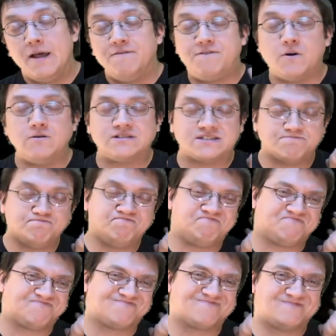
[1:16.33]
Folks,
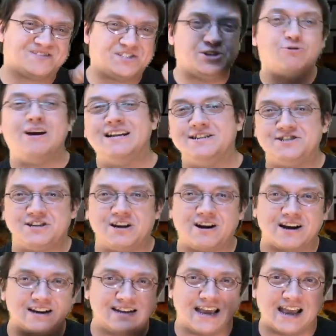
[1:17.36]
two-headed
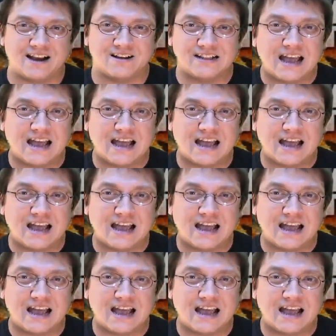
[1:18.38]
shark attack.